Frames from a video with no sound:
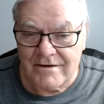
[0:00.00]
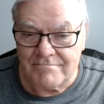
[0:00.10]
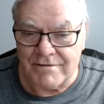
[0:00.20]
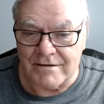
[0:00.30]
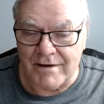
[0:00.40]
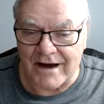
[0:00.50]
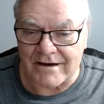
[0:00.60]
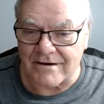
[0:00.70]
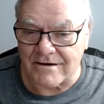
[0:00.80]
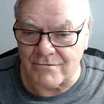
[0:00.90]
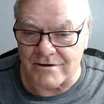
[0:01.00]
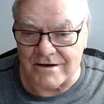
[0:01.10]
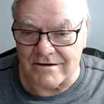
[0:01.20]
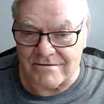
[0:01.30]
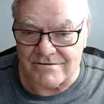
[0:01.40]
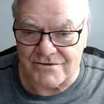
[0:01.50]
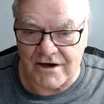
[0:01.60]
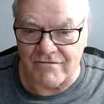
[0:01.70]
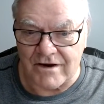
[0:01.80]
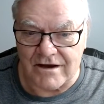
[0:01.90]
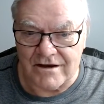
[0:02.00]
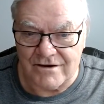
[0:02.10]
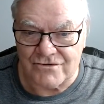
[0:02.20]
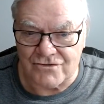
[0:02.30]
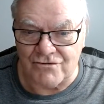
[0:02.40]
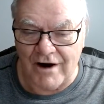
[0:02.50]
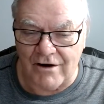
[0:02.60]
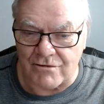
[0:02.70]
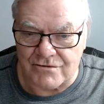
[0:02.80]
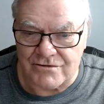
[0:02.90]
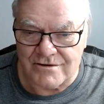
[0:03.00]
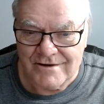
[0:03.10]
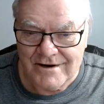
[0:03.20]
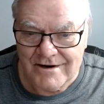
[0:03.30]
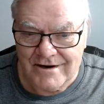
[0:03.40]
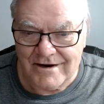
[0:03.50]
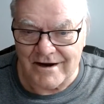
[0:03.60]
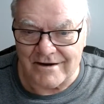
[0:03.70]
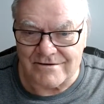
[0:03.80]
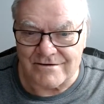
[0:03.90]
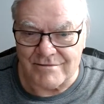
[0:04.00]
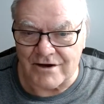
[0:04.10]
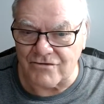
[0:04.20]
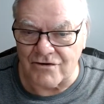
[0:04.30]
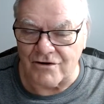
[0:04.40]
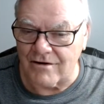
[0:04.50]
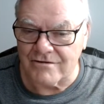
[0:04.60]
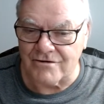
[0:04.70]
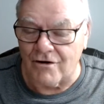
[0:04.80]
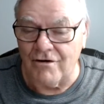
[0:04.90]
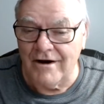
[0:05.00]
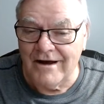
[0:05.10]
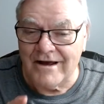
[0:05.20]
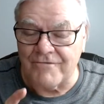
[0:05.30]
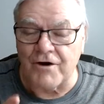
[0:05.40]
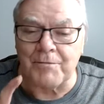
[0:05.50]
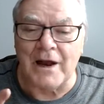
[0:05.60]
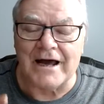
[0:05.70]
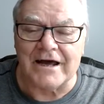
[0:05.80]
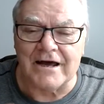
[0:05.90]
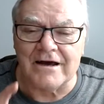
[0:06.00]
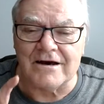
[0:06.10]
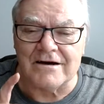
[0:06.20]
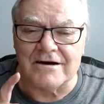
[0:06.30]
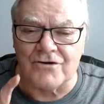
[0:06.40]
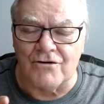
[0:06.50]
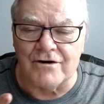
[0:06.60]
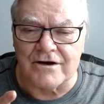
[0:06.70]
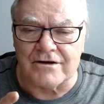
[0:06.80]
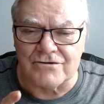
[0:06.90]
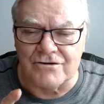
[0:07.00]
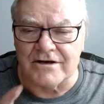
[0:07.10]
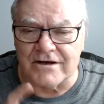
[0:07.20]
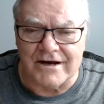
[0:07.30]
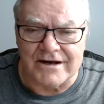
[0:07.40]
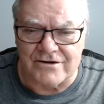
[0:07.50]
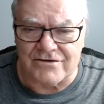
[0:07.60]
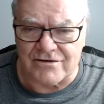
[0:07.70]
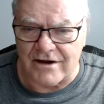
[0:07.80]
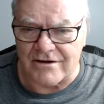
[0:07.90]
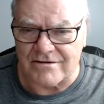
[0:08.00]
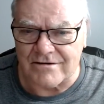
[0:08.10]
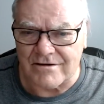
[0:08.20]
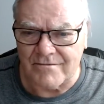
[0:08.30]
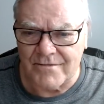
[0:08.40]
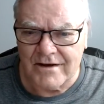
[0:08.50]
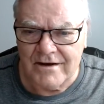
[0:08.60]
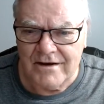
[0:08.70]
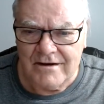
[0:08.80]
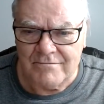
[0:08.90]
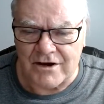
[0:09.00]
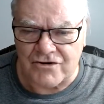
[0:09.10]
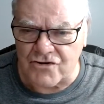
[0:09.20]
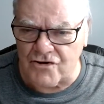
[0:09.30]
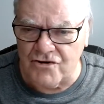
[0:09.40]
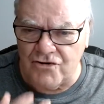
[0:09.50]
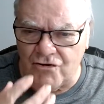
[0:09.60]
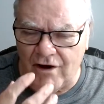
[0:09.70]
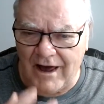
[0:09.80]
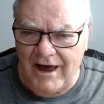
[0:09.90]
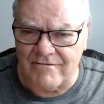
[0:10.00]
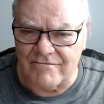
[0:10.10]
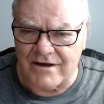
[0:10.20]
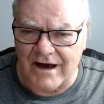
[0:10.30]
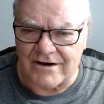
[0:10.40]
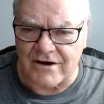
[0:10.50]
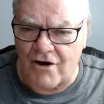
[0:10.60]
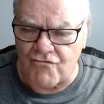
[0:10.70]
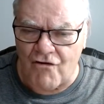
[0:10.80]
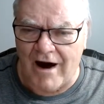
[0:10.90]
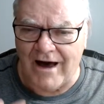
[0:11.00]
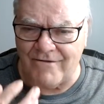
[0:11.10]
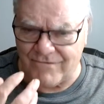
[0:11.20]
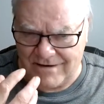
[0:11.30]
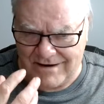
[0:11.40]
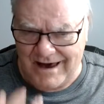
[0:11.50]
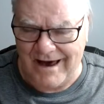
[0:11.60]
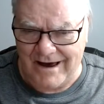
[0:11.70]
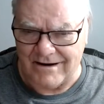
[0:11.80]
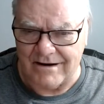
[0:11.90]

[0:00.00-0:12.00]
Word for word: Be back within 72 hours and to make sure. So if you're planning on going to the United States, make sure you have that arrive can